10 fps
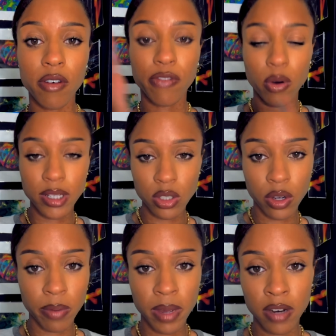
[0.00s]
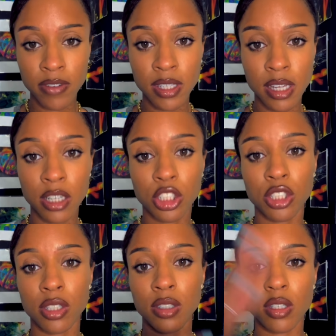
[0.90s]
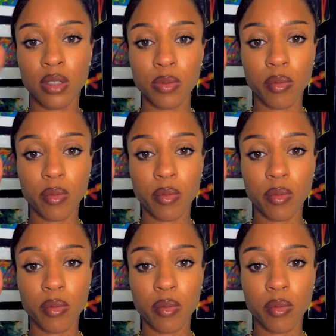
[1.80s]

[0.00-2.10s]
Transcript: focus on your manifestations